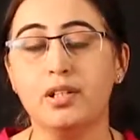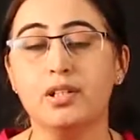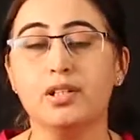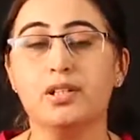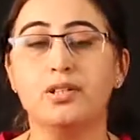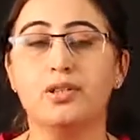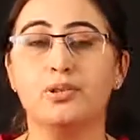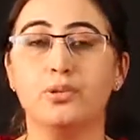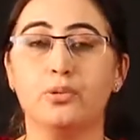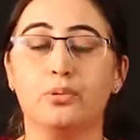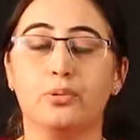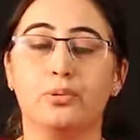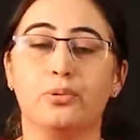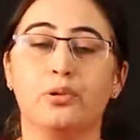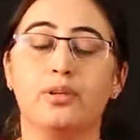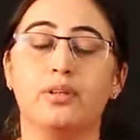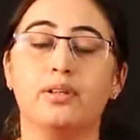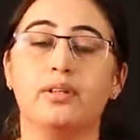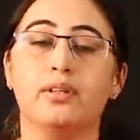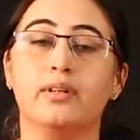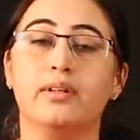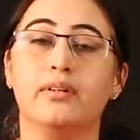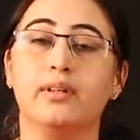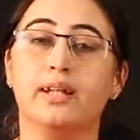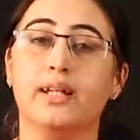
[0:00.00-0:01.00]
So,
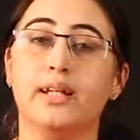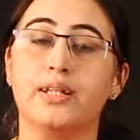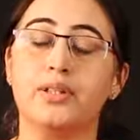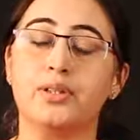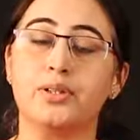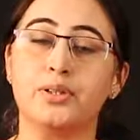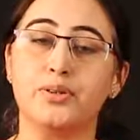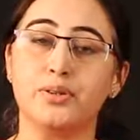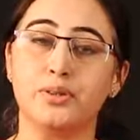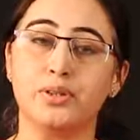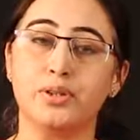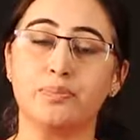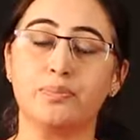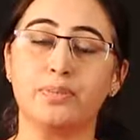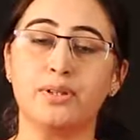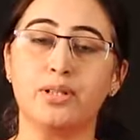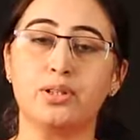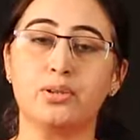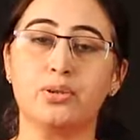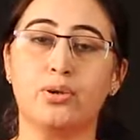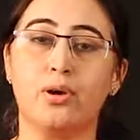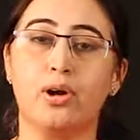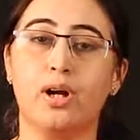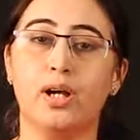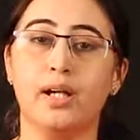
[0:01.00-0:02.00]
the relationship
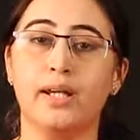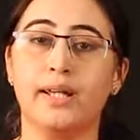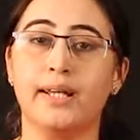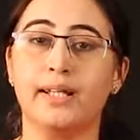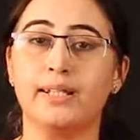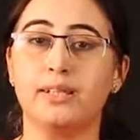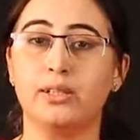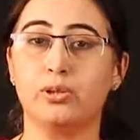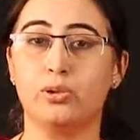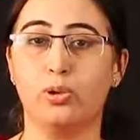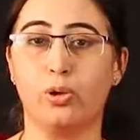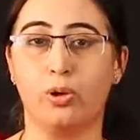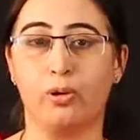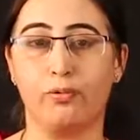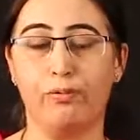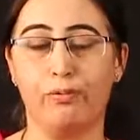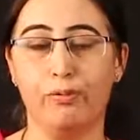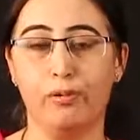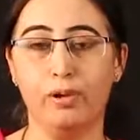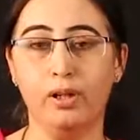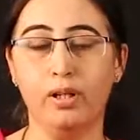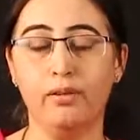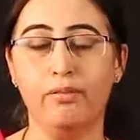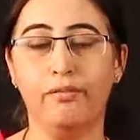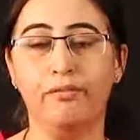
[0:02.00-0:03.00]
is called as
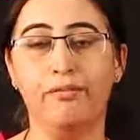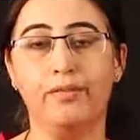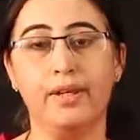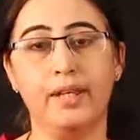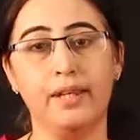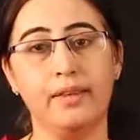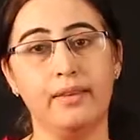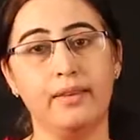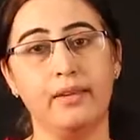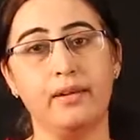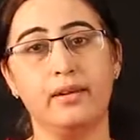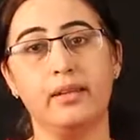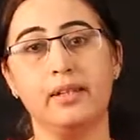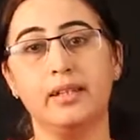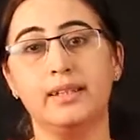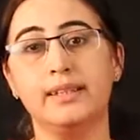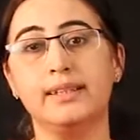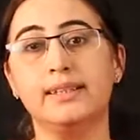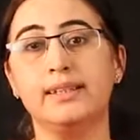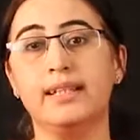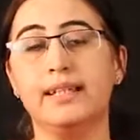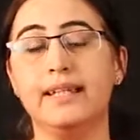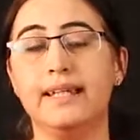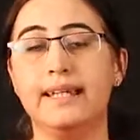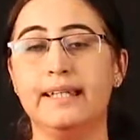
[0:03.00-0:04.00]
lawful when there
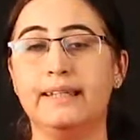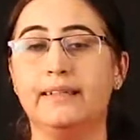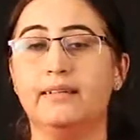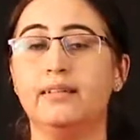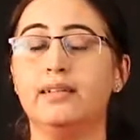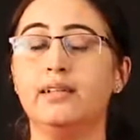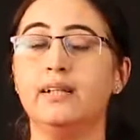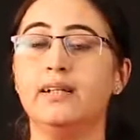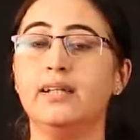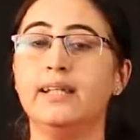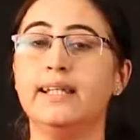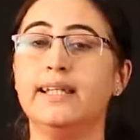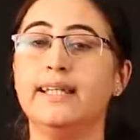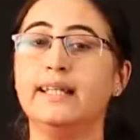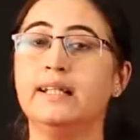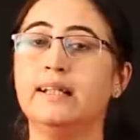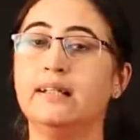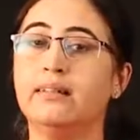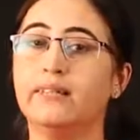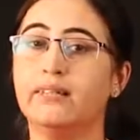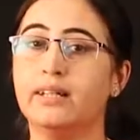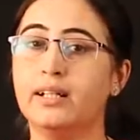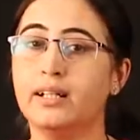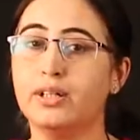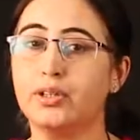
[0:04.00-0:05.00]
is either a
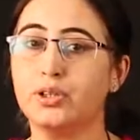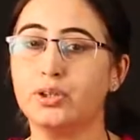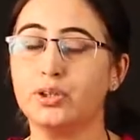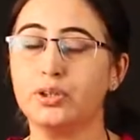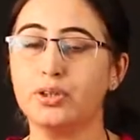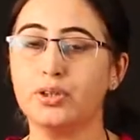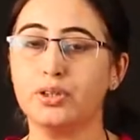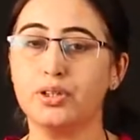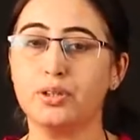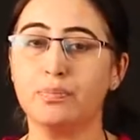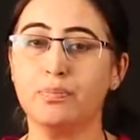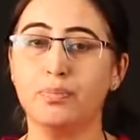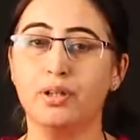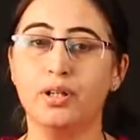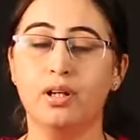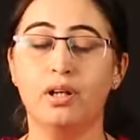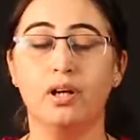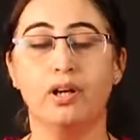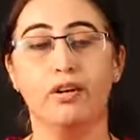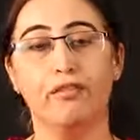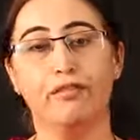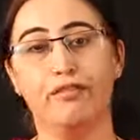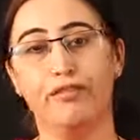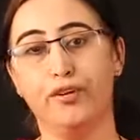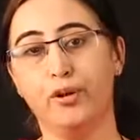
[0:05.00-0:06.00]
legal relationship,
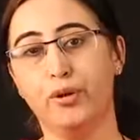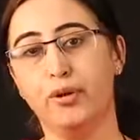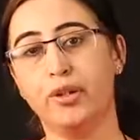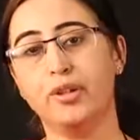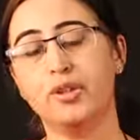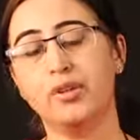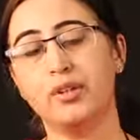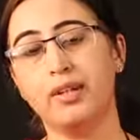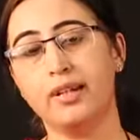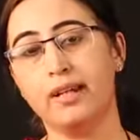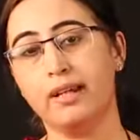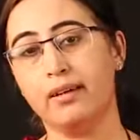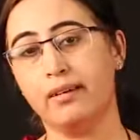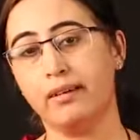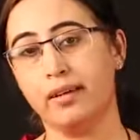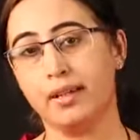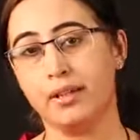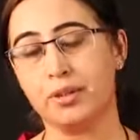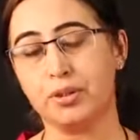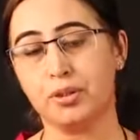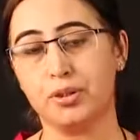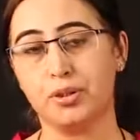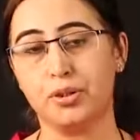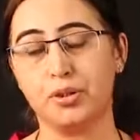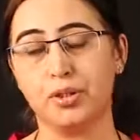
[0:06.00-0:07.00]
fiduciary
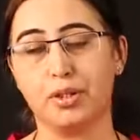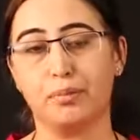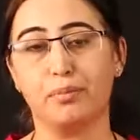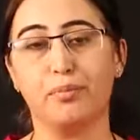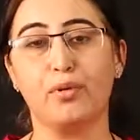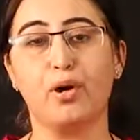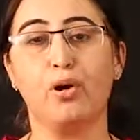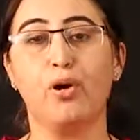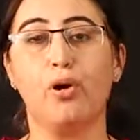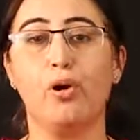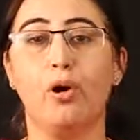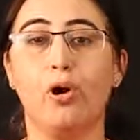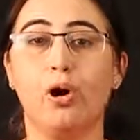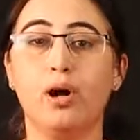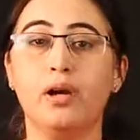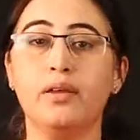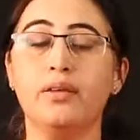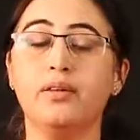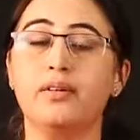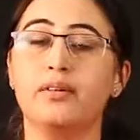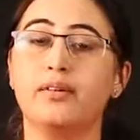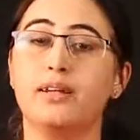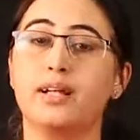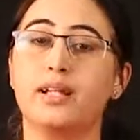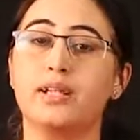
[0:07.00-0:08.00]
relationship or
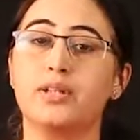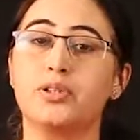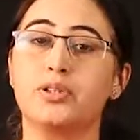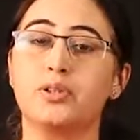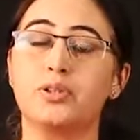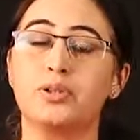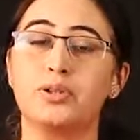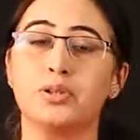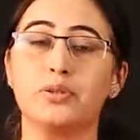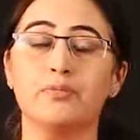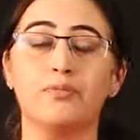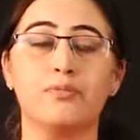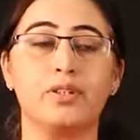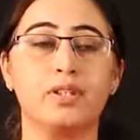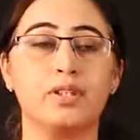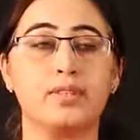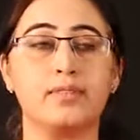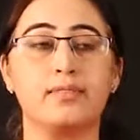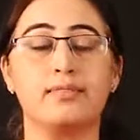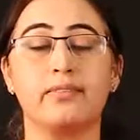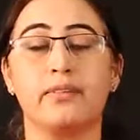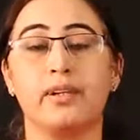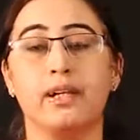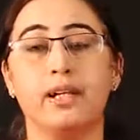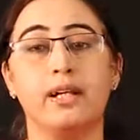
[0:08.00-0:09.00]
the relationship which
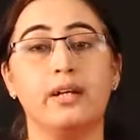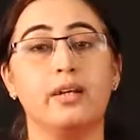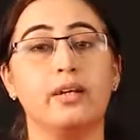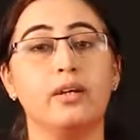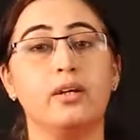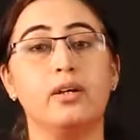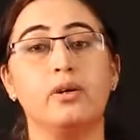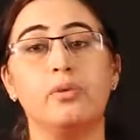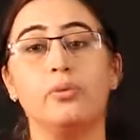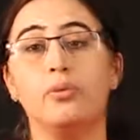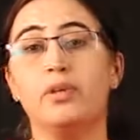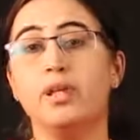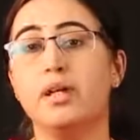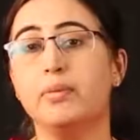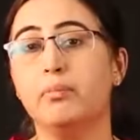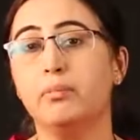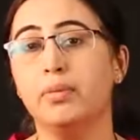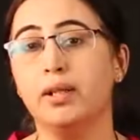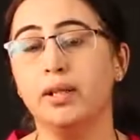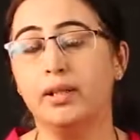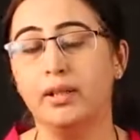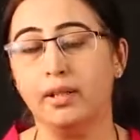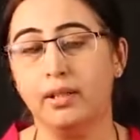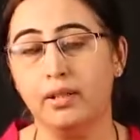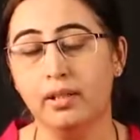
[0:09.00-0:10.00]
is related to the
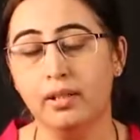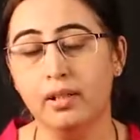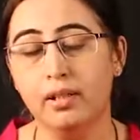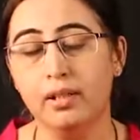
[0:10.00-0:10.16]
blood.